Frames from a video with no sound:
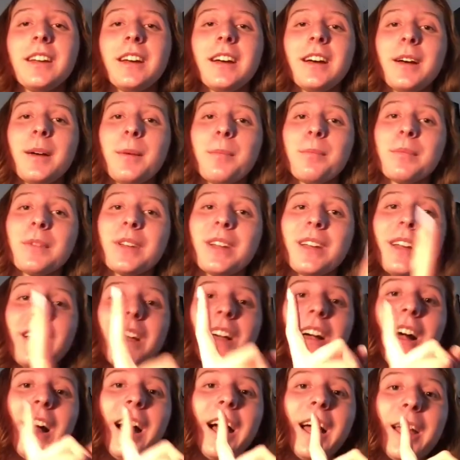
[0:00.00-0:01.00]

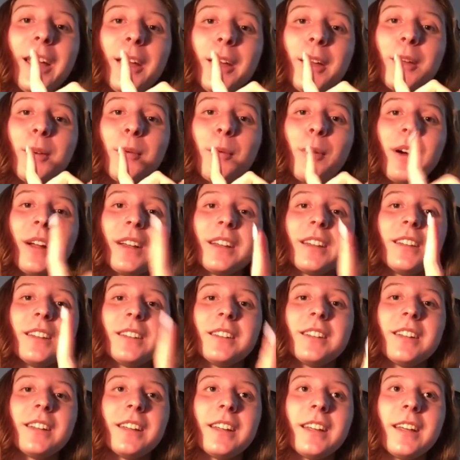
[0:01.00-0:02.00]
I wanted
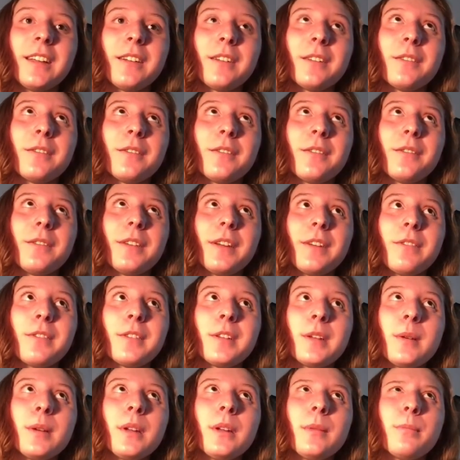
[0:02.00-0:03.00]
to hit
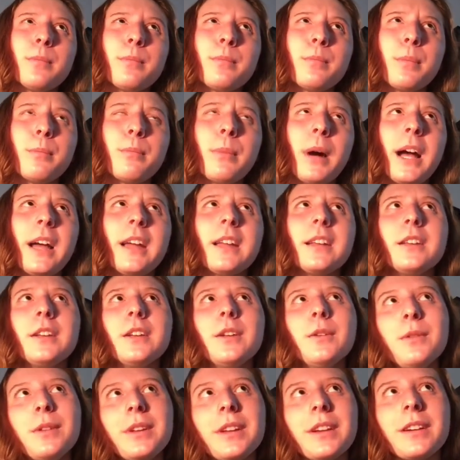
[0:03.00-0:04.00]
50 by
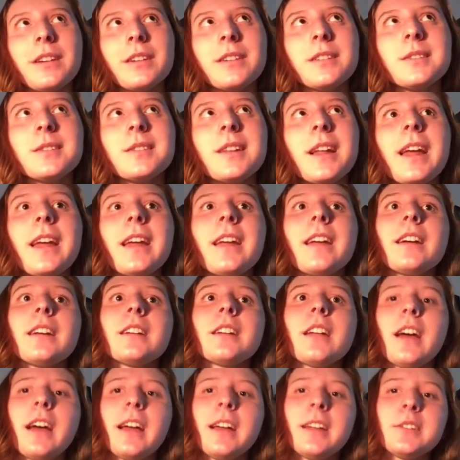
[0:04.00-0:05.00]
New Year's,
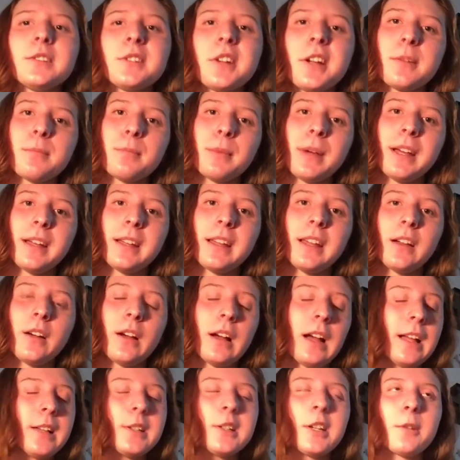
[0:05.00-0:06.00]
and I checked my
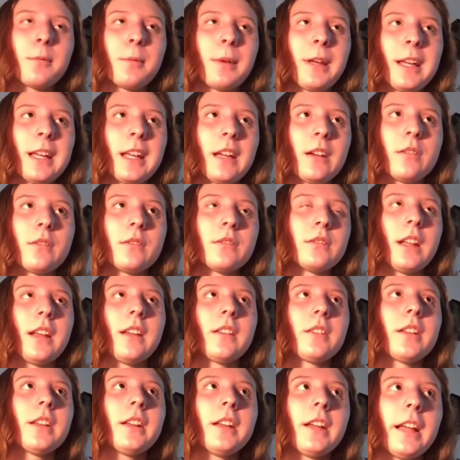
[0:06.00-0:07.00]
account
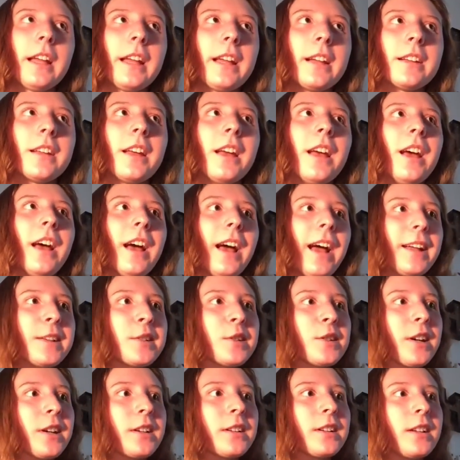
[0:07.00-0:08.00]
nightly, and I
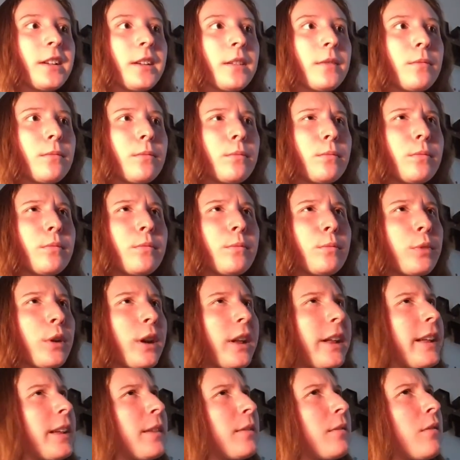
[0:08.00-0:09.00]
checked it
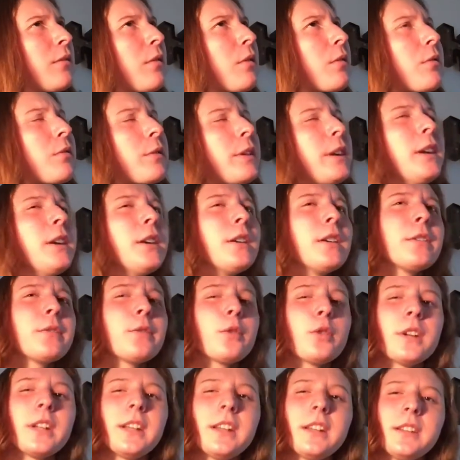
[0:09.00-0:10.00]
probably 3 or
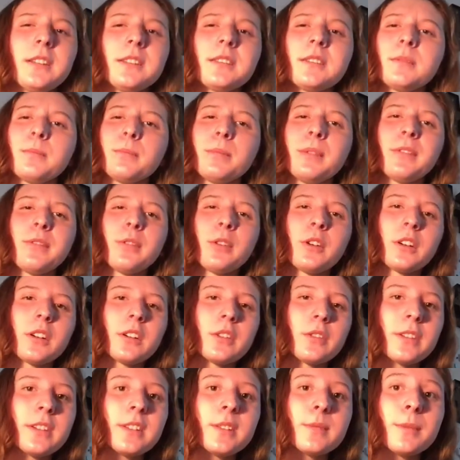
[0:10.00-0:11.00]
4 days before
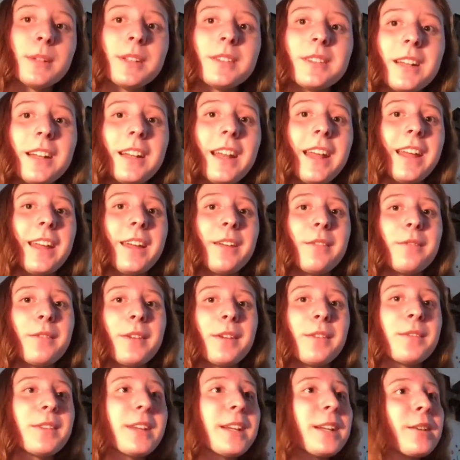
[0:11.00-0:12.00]
Christmas, and I hit
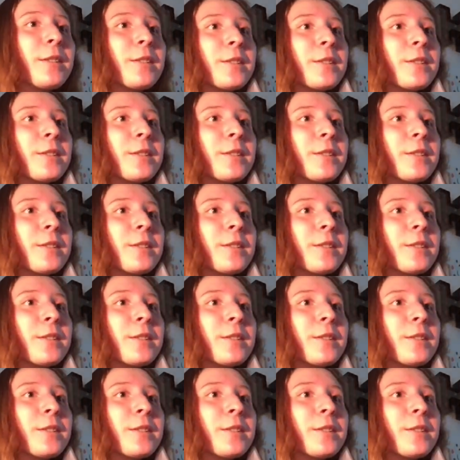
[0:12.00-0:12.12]
50, and I